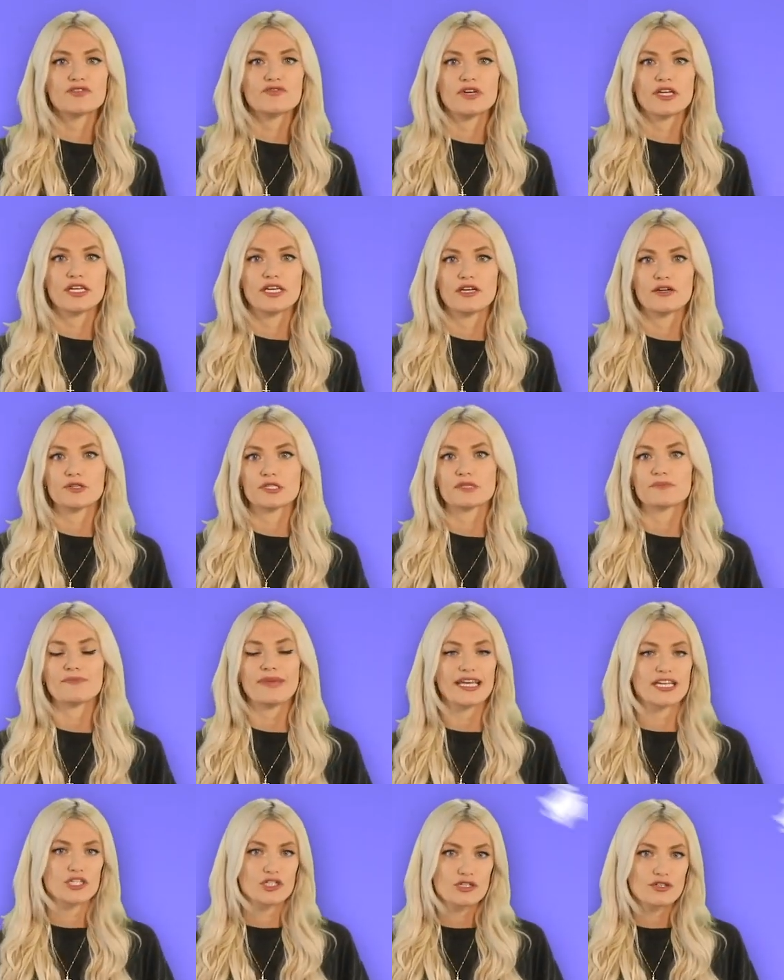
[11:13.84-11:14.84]
these videos,
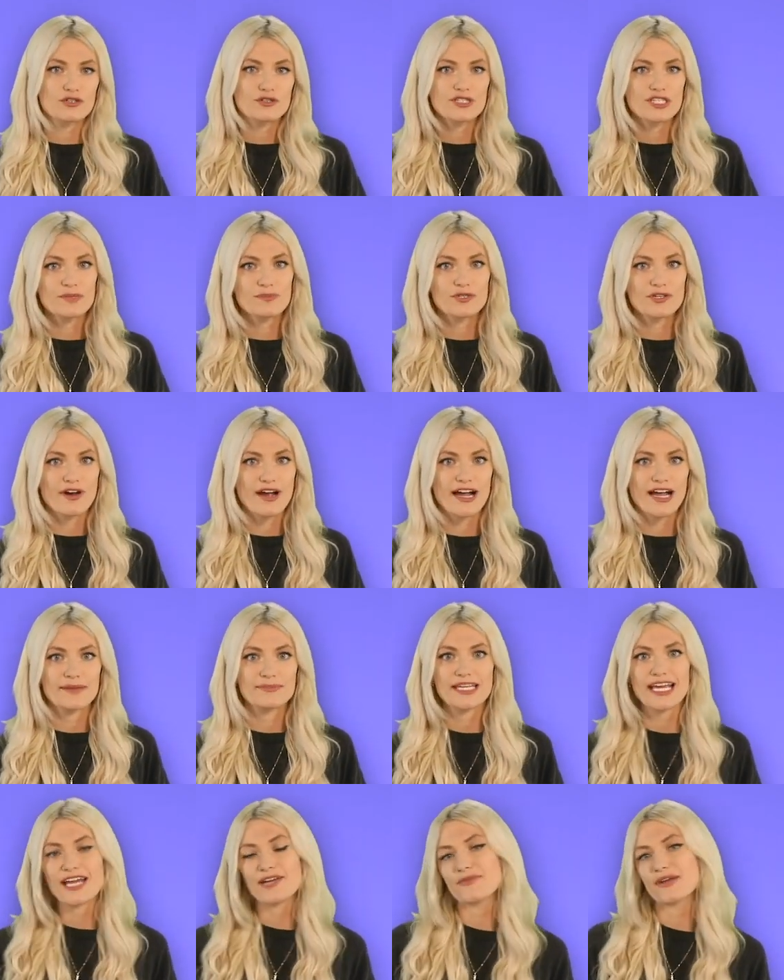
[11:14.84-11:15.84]
make sure you're
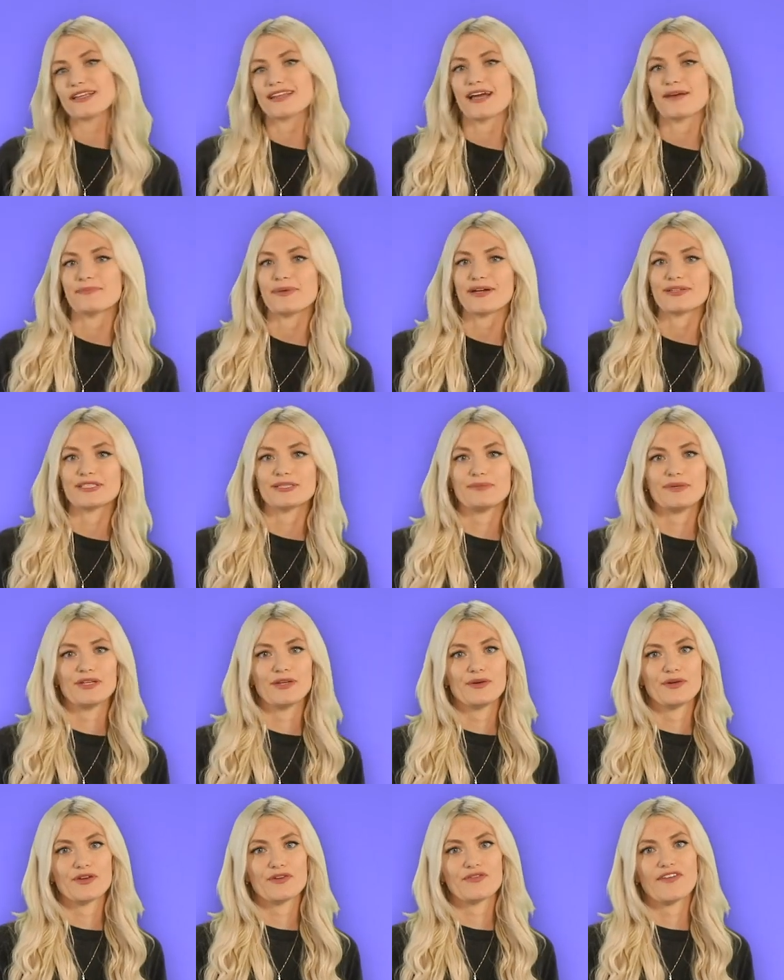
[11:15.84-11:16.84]
subscribed and ring that bell to be
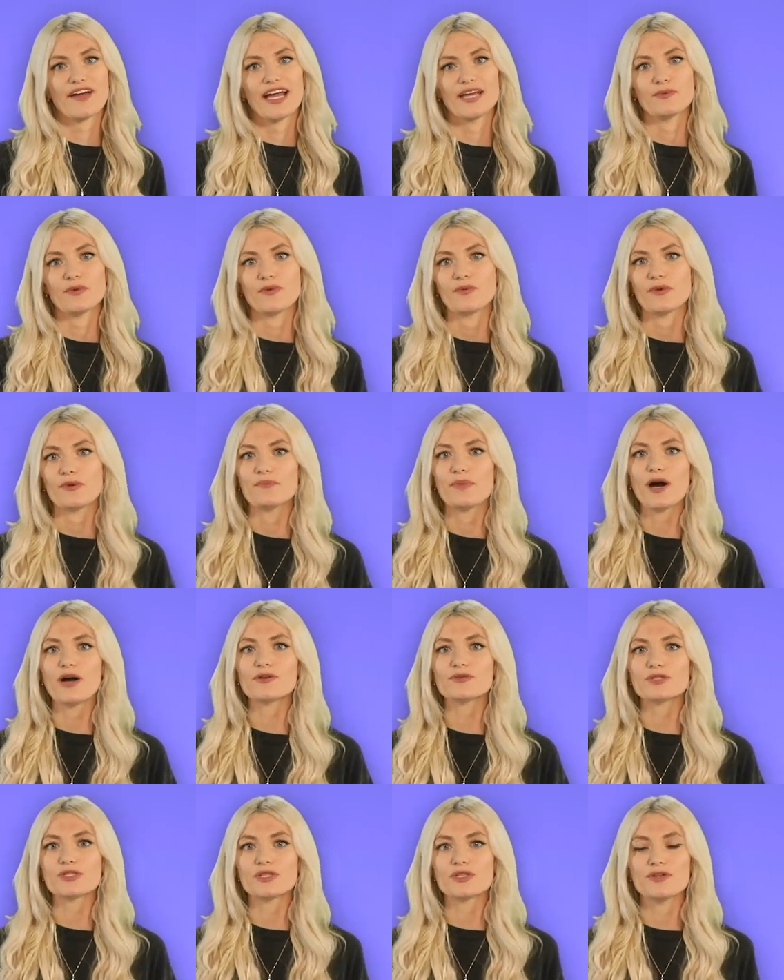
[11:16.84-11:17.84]
notified when we
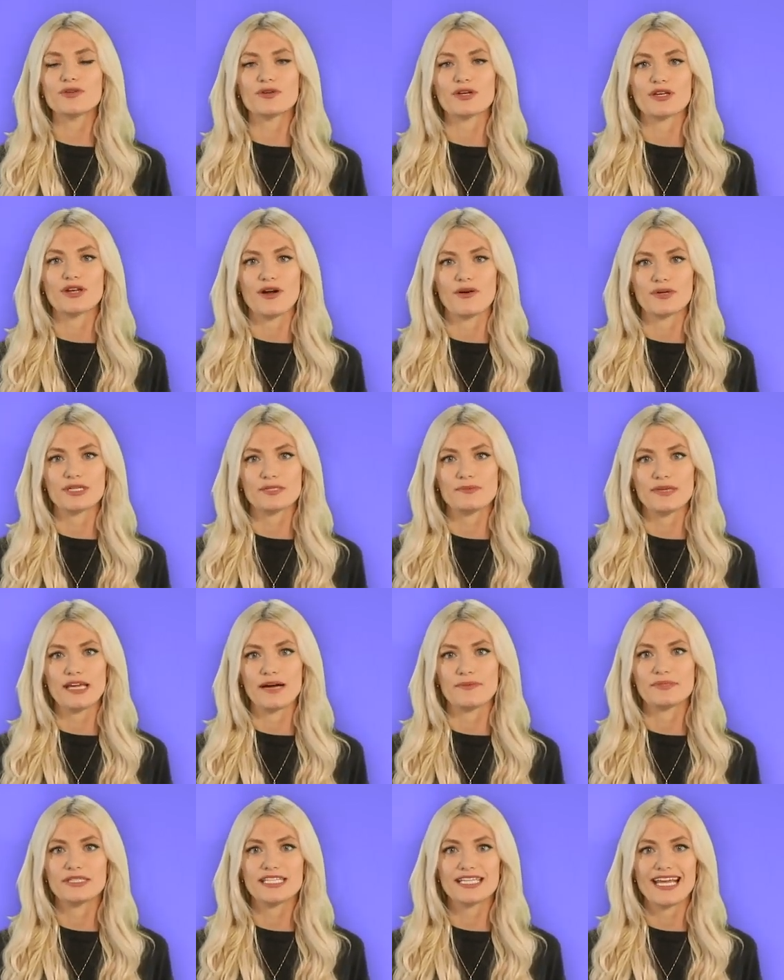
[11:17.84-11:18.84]
post so you can always be
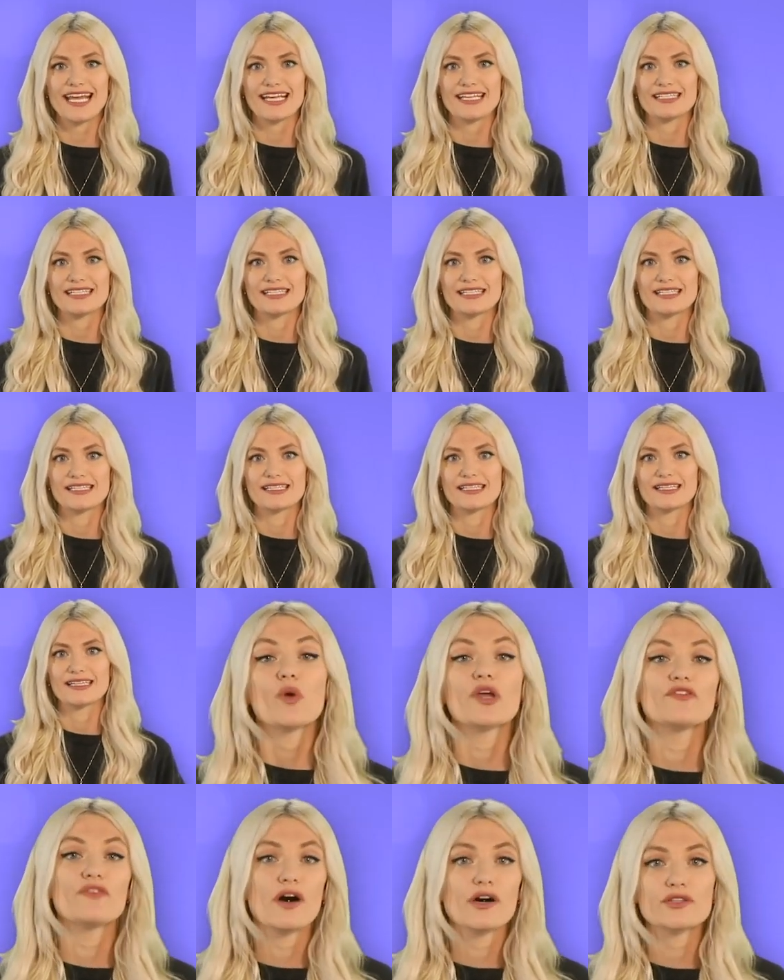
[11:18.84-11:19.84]
up to date.
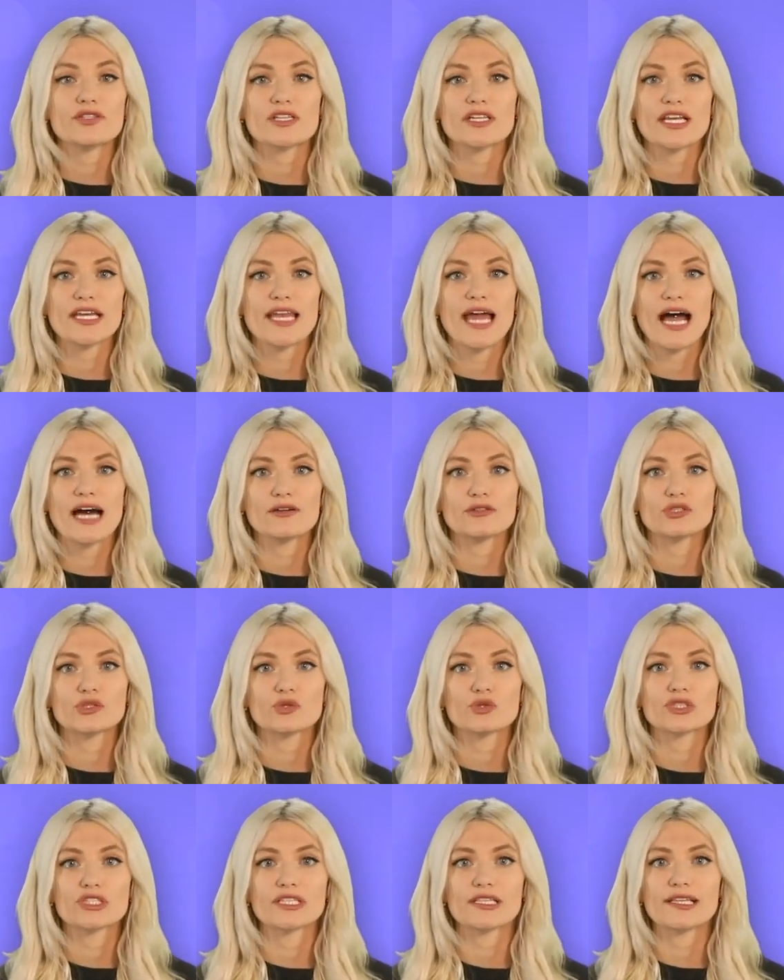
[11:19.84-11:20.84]
We've also done house
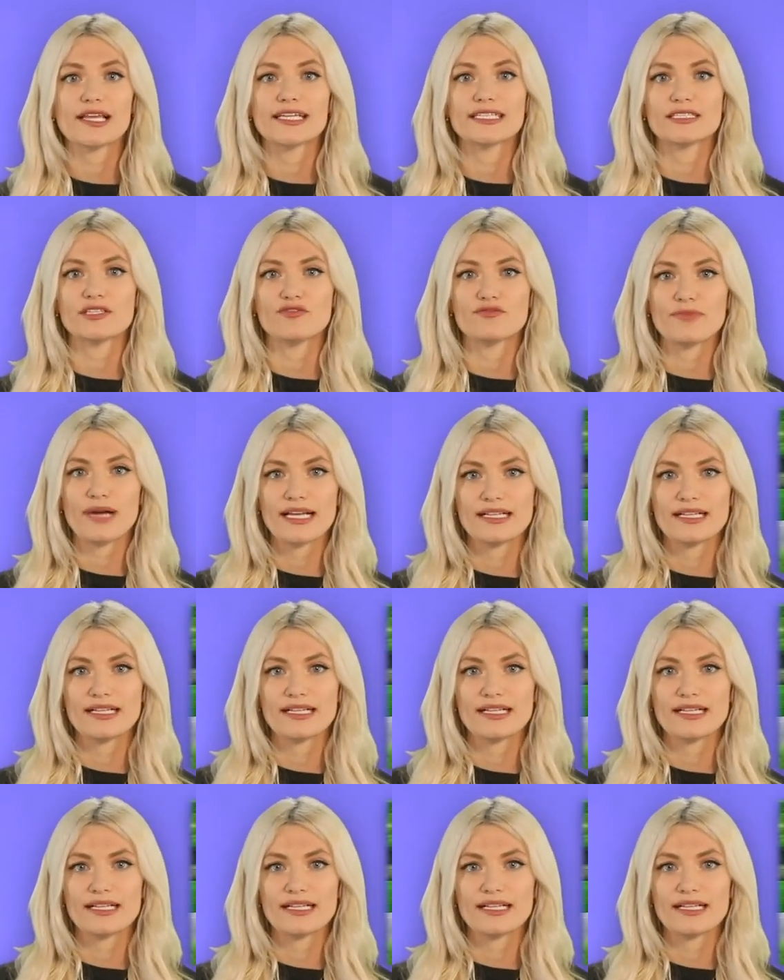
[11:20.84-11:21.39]
tours in the likes of